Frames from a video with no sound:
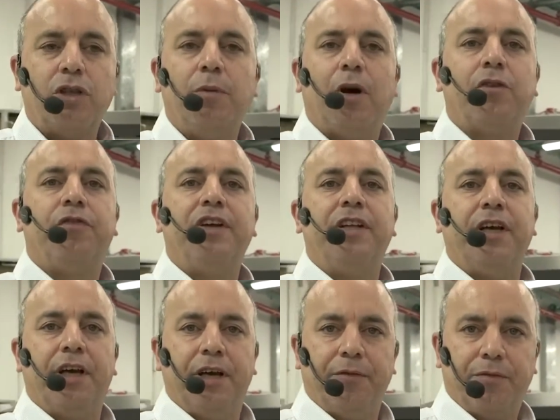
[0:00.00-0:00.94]
about
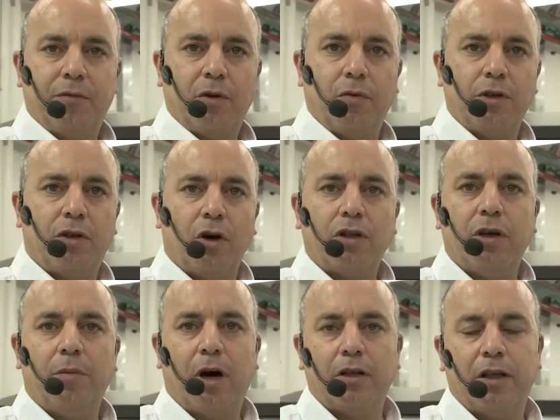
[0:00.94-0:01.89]
VDE. We talked
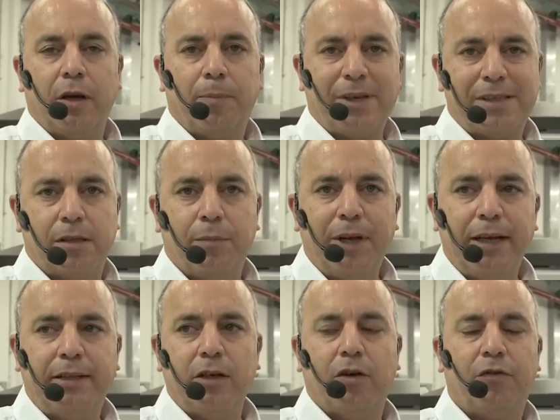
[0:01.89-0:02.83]
about the
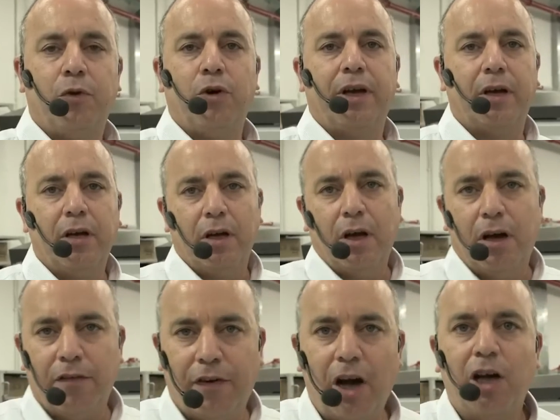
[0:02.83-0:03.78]
possibility of doing
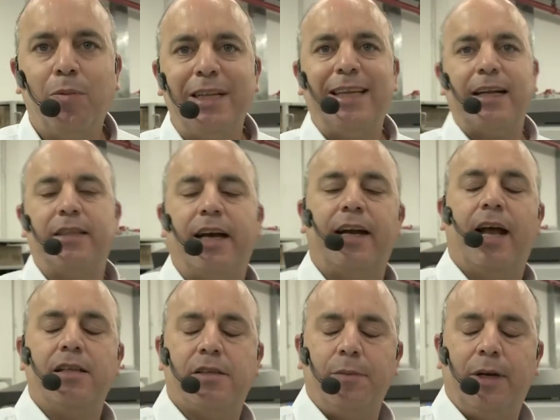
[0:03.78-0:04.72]
variable data
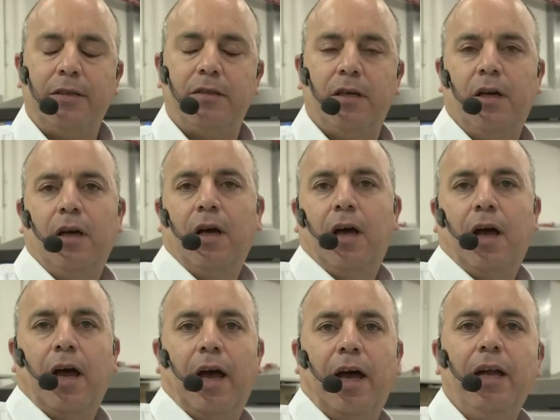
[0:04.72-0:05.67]
enhancement.
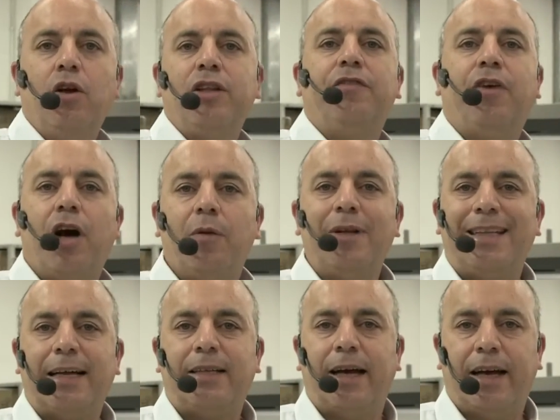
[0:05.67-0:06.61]
And on the variable
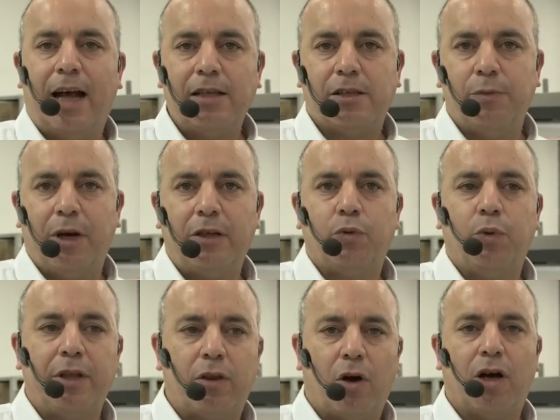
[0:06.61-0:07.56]
data enhancement,
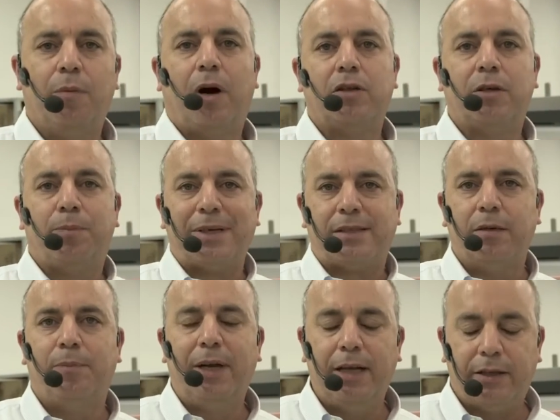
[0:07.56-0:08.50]
we talk about the
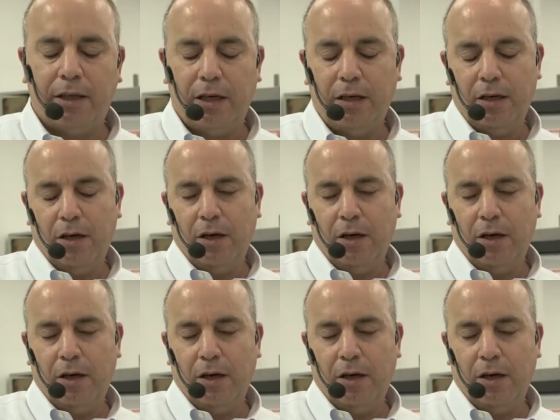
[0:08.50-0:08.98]
possibility